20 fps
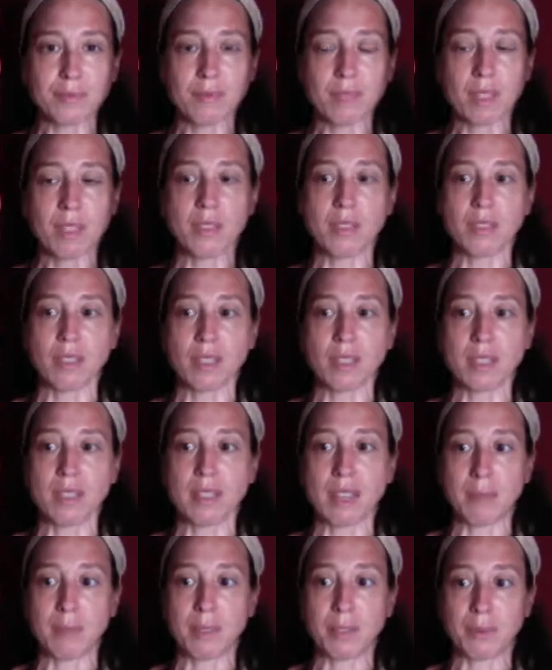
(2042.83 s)
So the
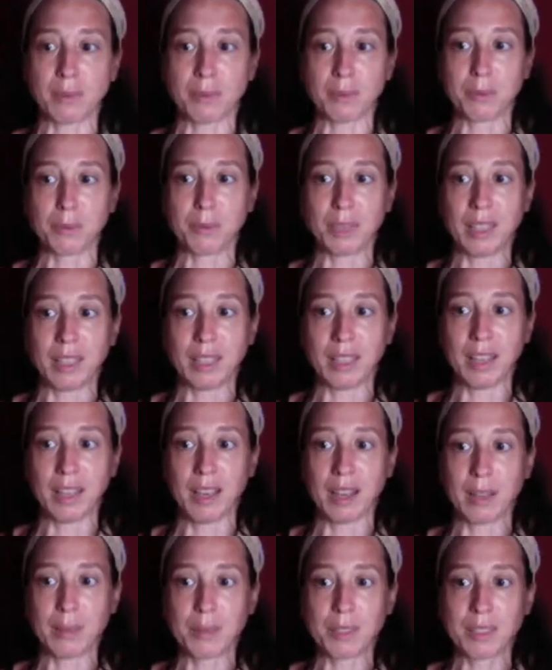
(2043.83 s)
containment really
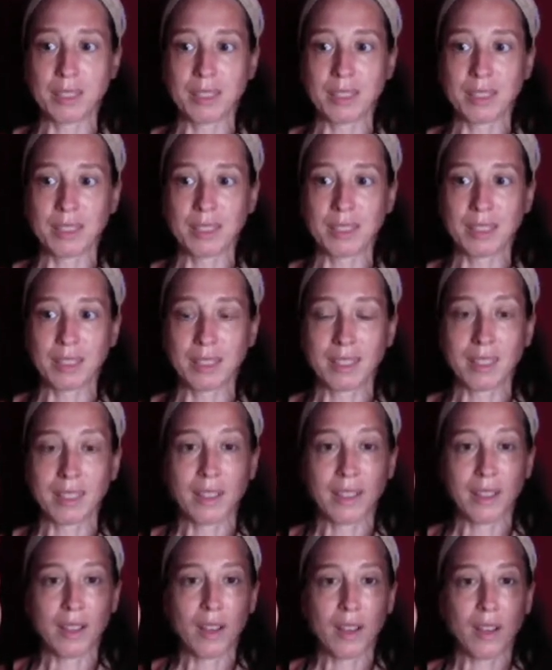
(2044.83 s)
helps.
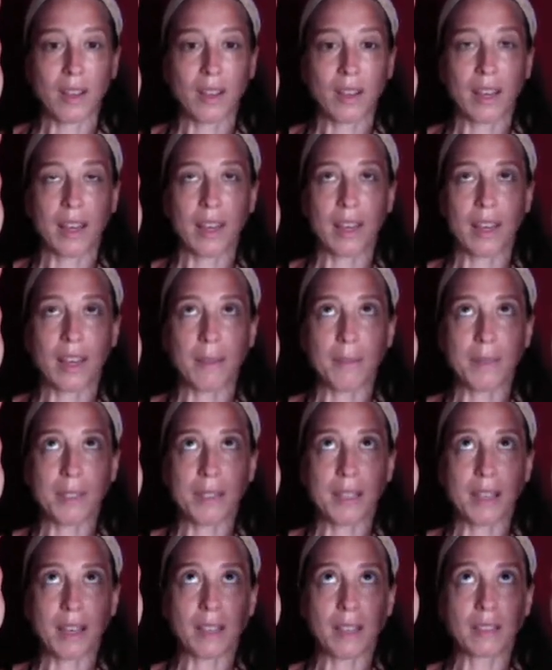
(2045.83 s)
Okay, up and
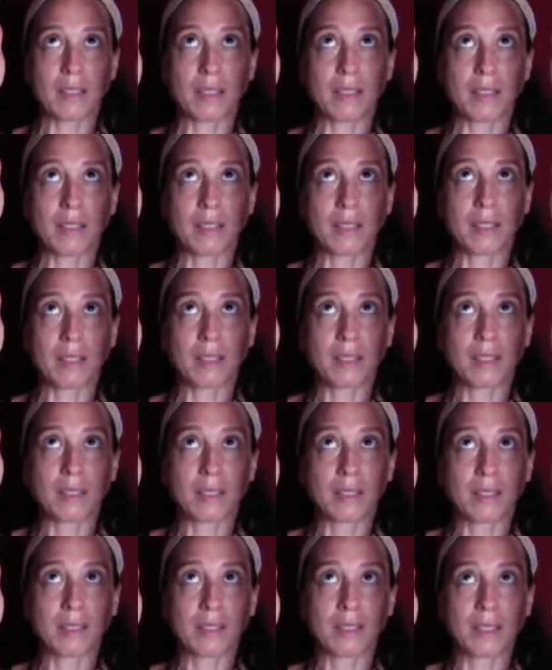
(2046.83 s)
down.
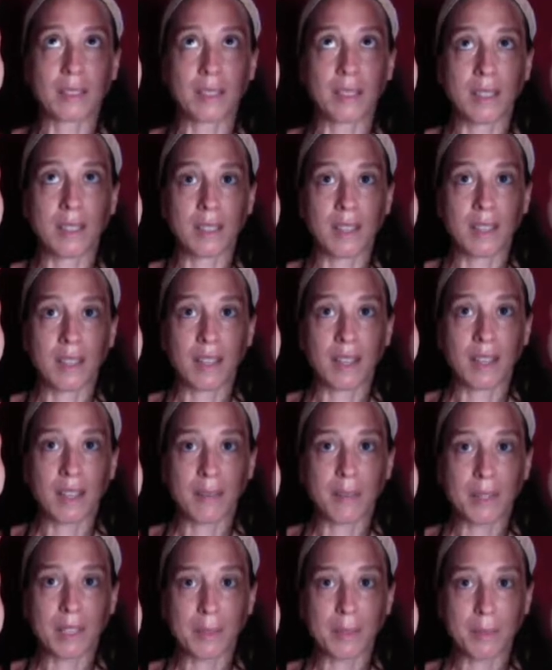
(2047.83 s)
I
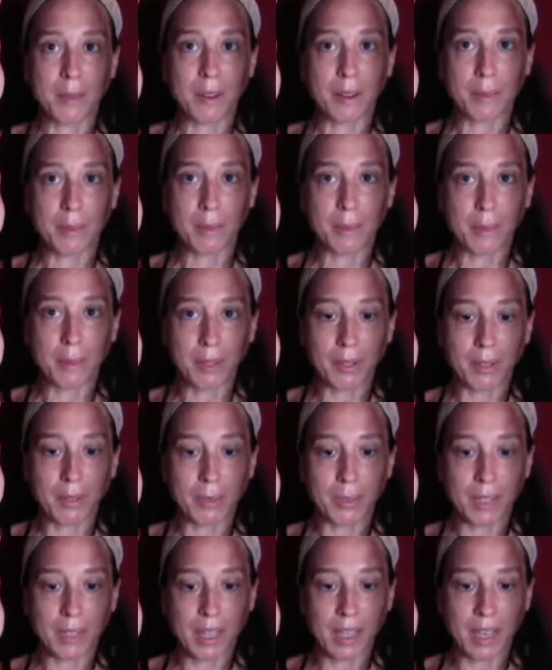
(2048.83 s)
mean, it's probably because
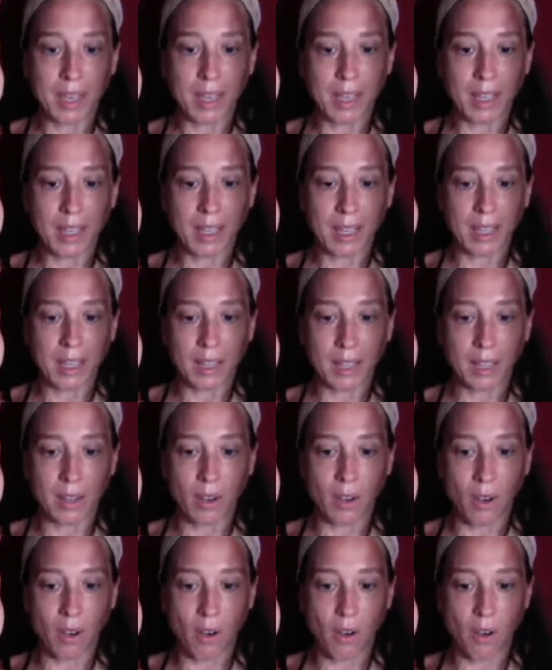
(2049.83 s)
we're taking in
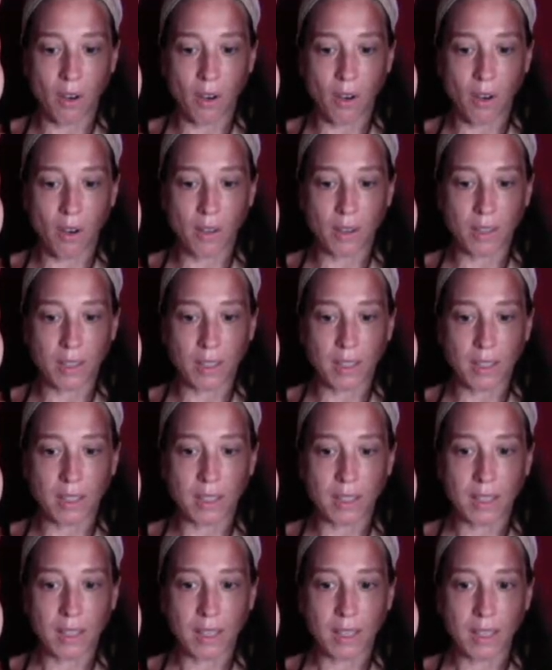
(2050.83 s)
all these
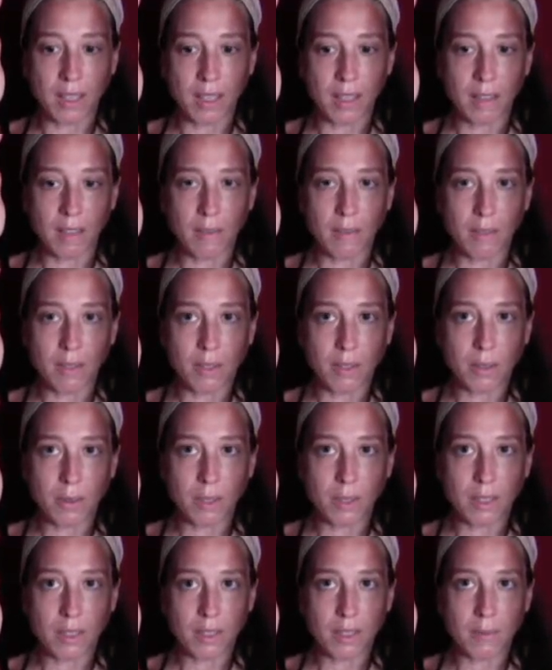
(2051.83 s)

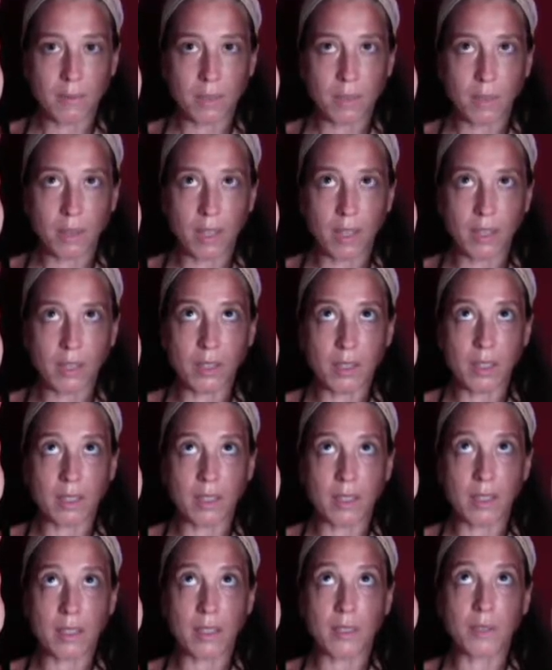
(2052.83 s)
visual
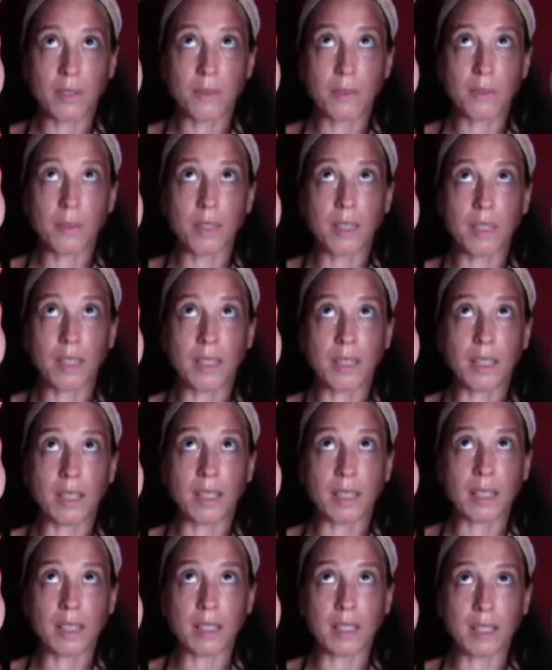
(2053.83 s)
stimulations, and it's really
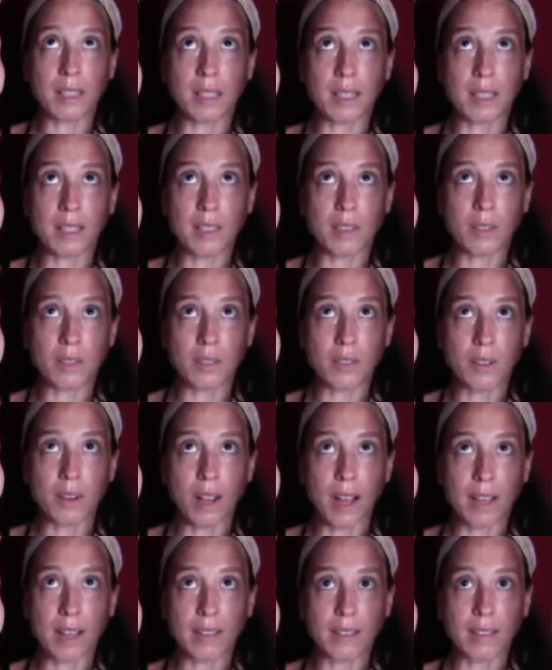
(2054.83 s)
easy to get
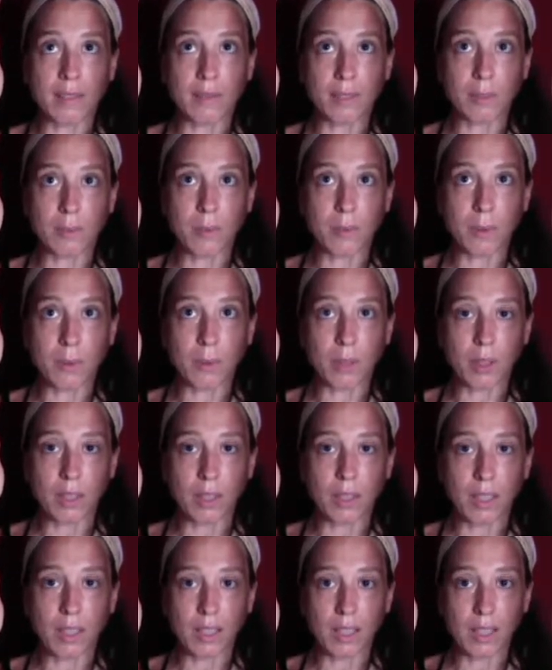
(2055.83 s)
distracted from what we're
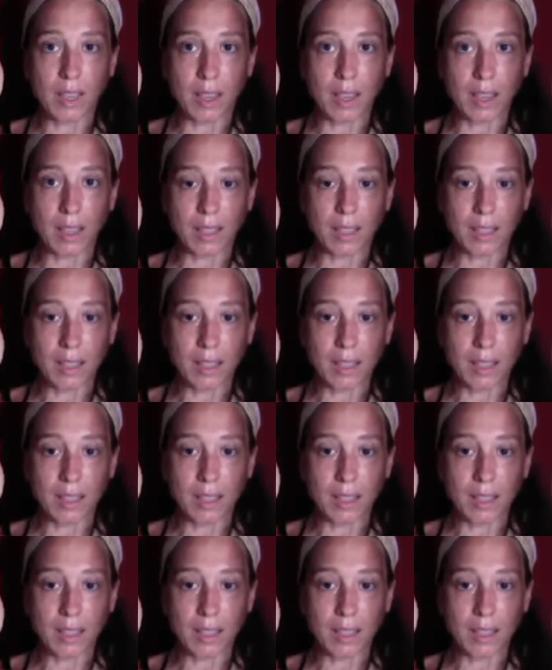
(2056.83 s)
looking at.